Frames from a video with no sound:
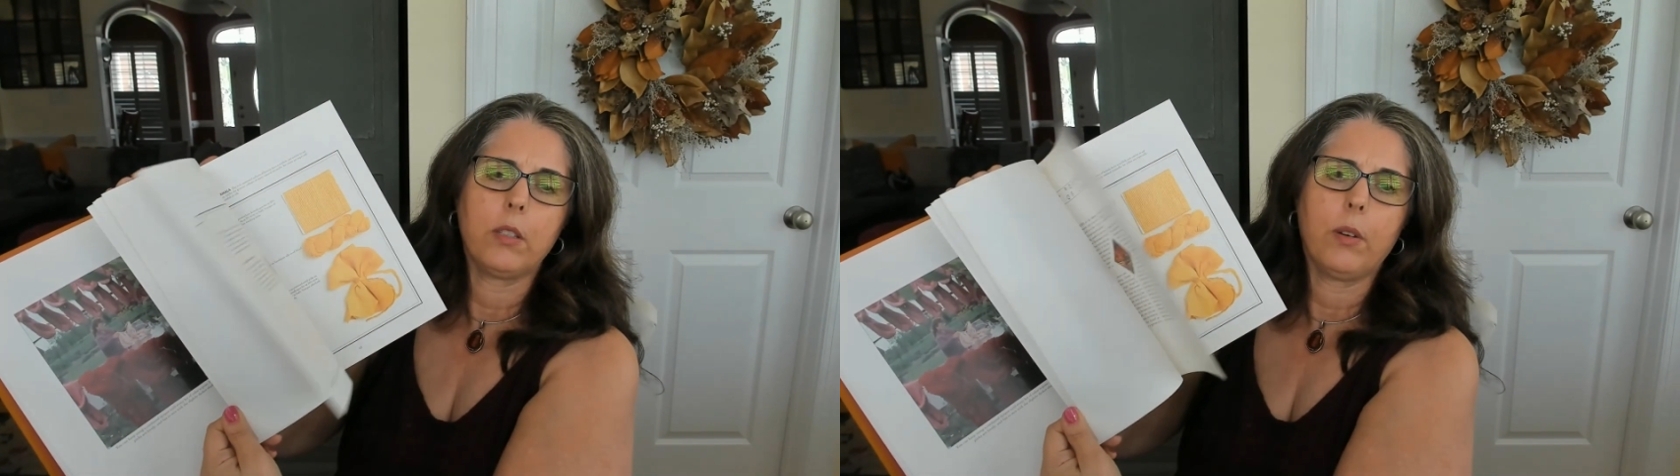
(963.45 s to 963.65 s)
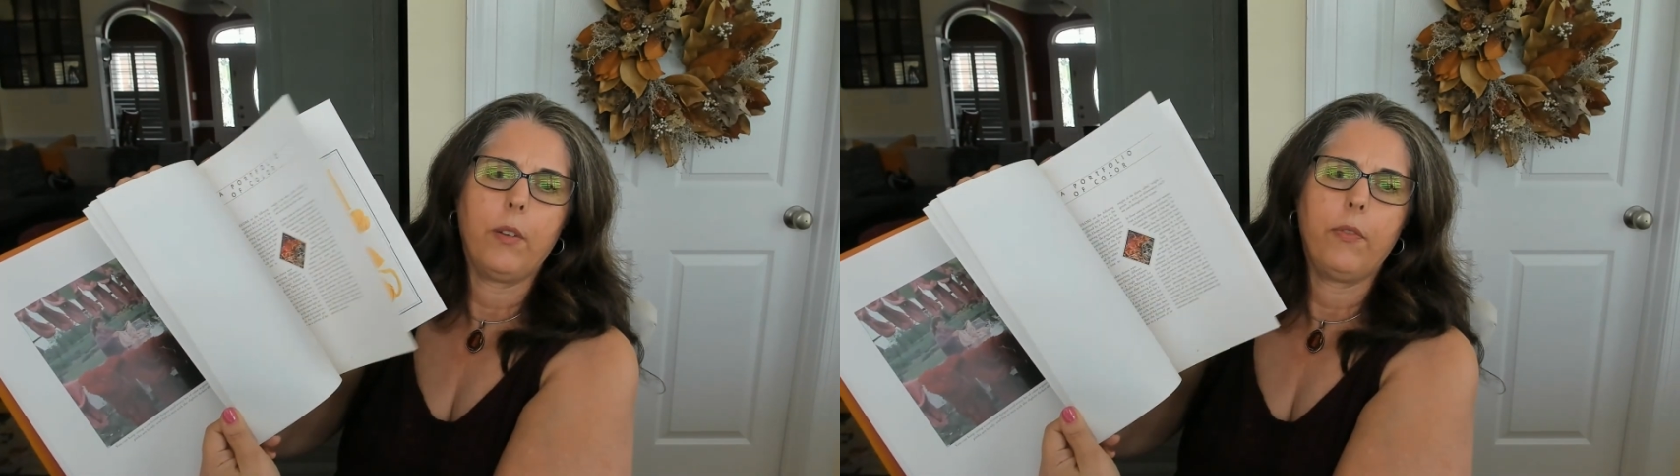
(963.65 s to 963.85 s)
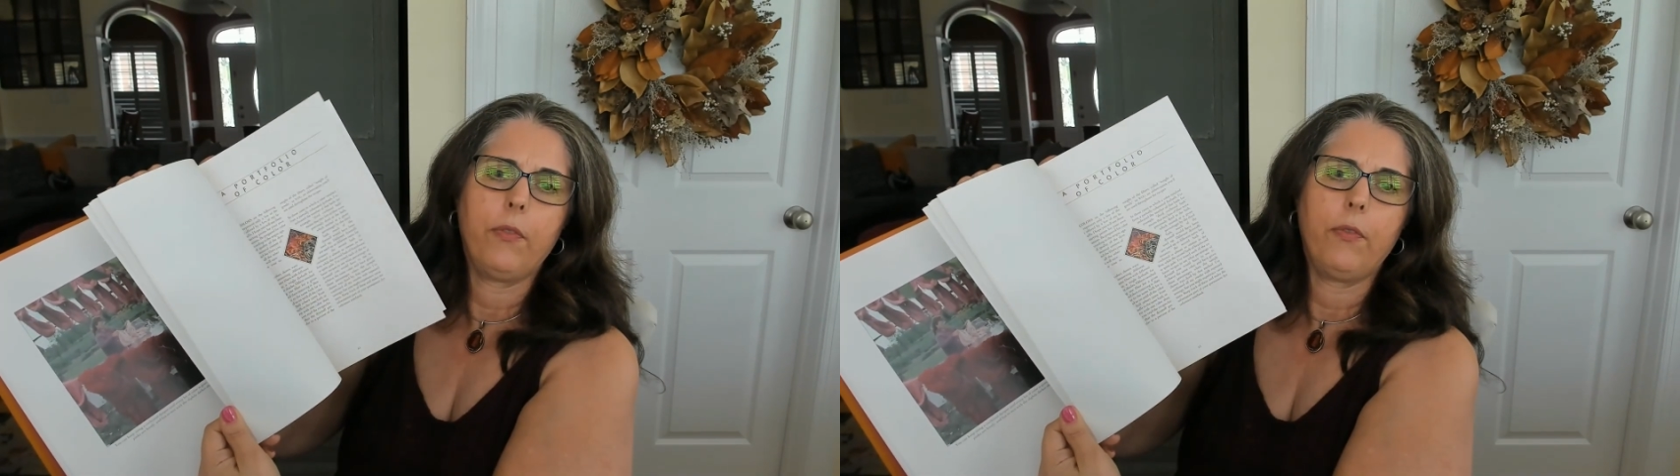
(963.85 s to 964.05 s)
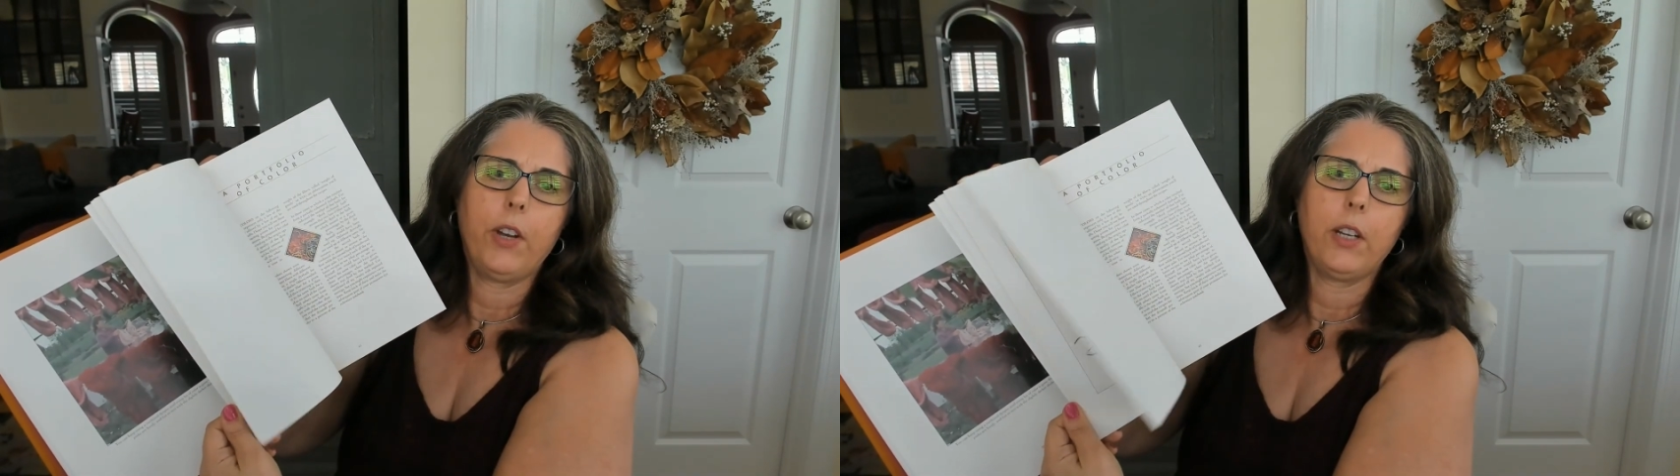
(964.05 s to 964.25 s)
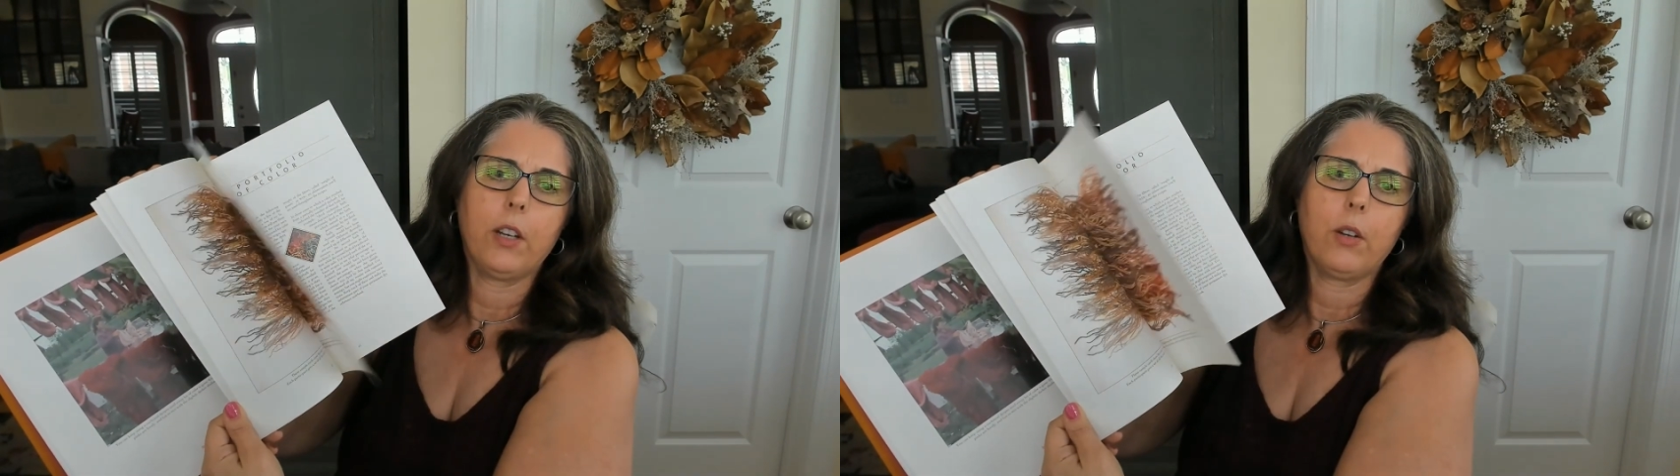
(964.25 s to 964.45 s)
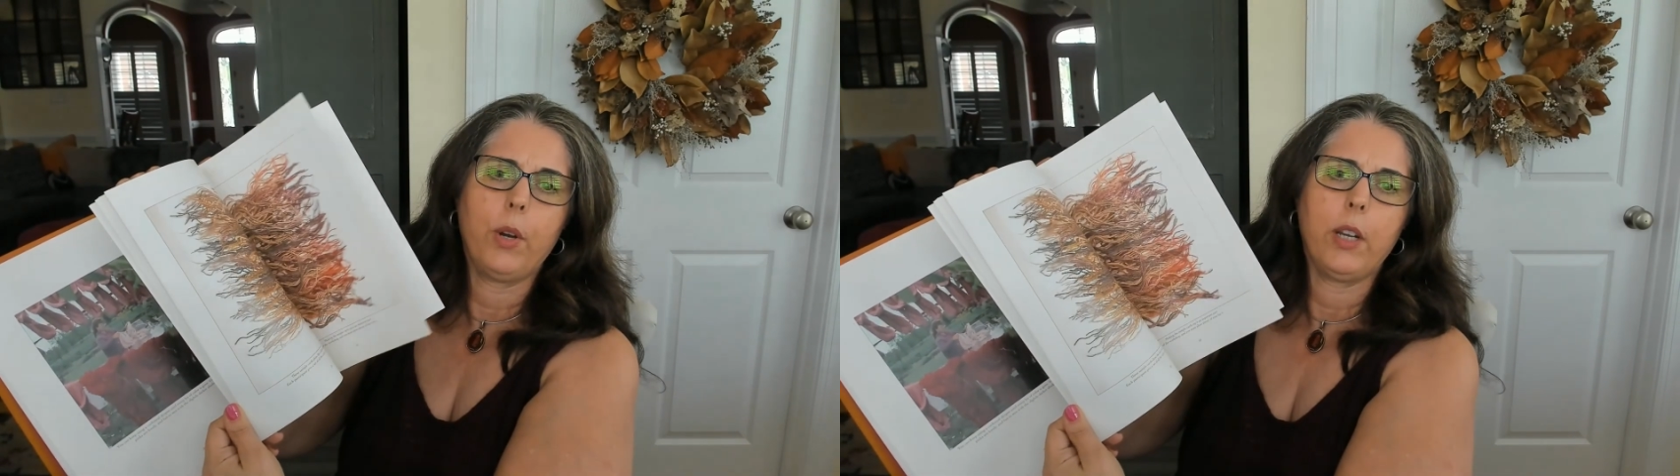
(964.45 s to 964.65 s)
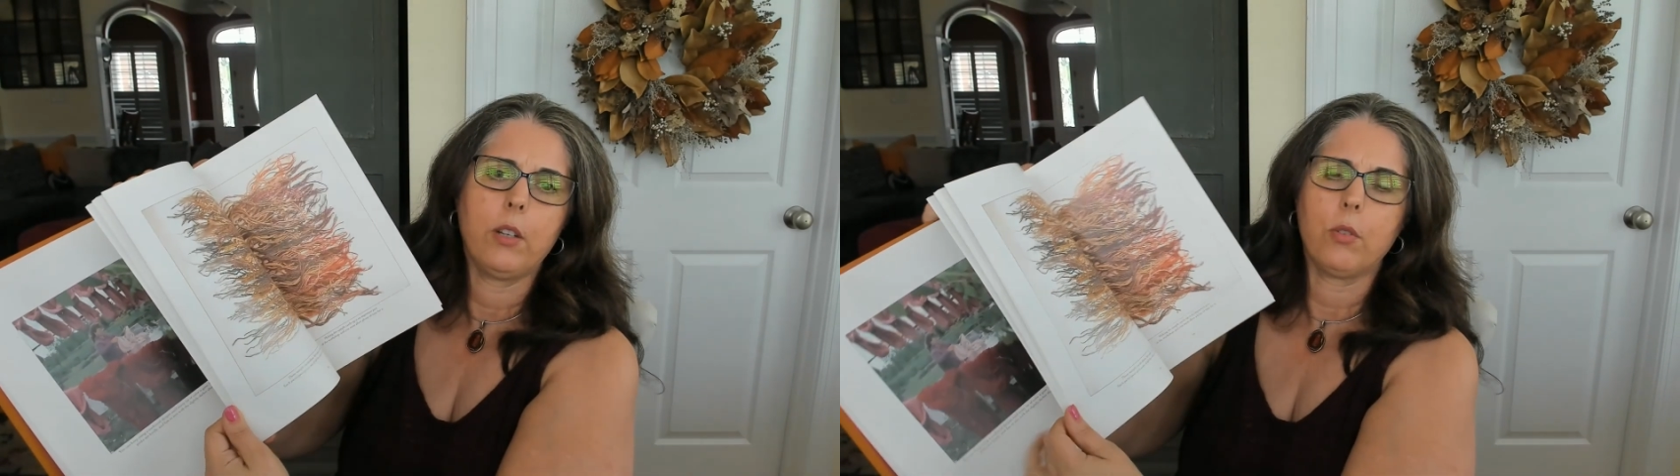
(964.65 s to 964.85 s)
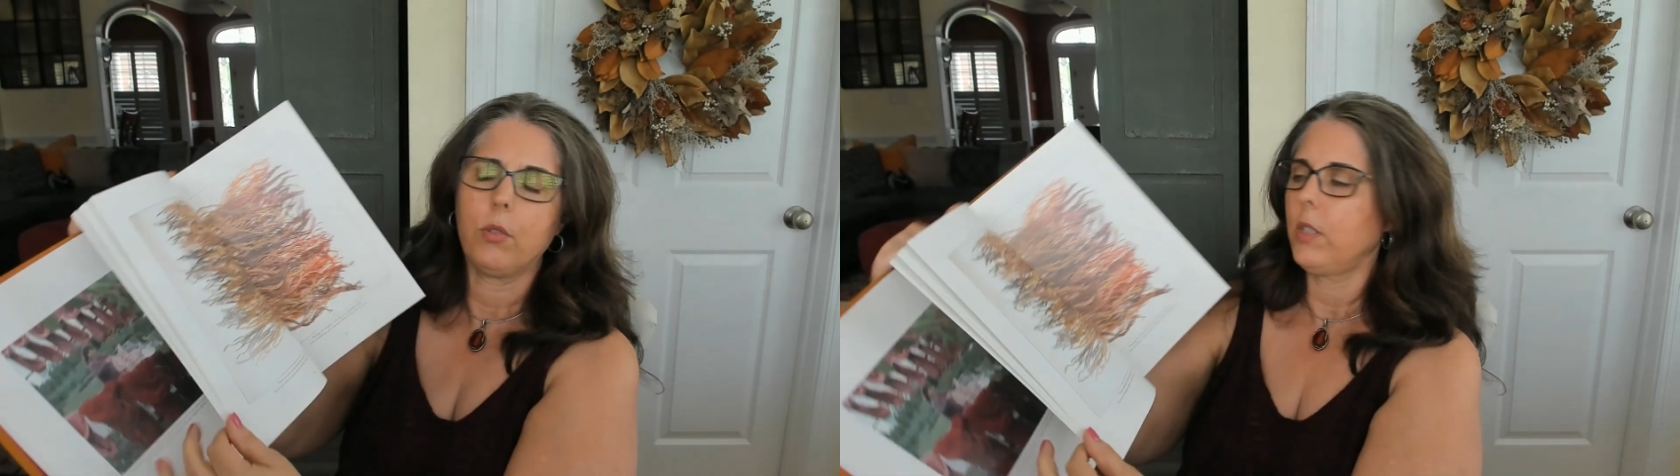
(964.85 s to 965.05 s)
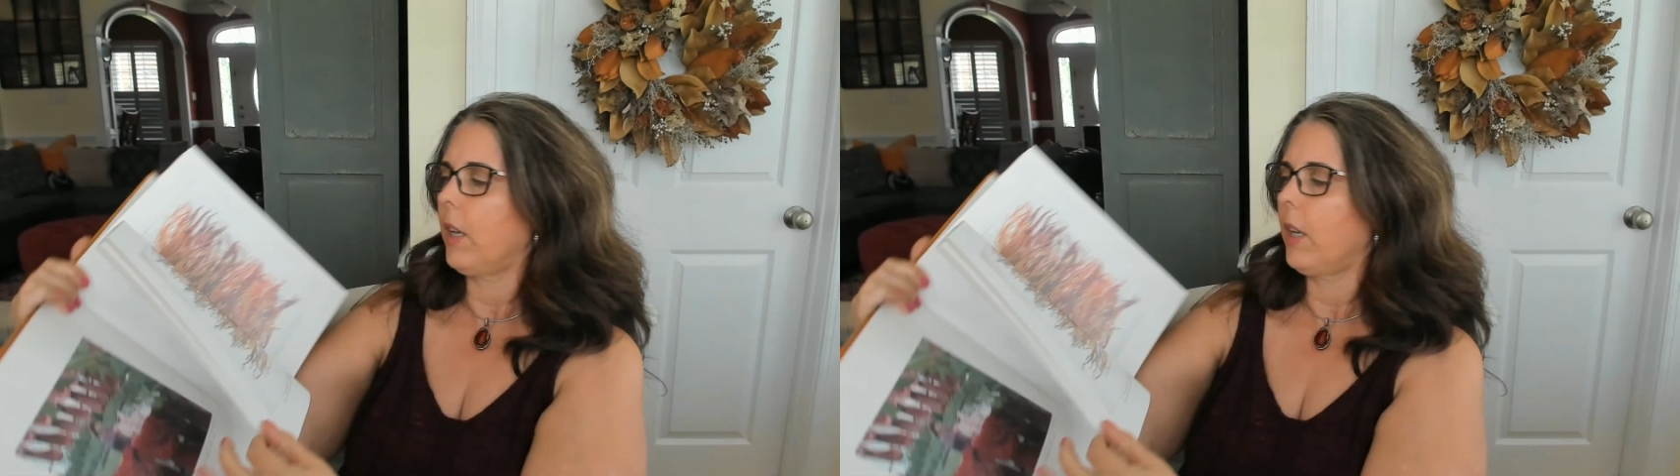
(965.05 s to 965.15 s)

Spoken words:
so I find it quite interesting.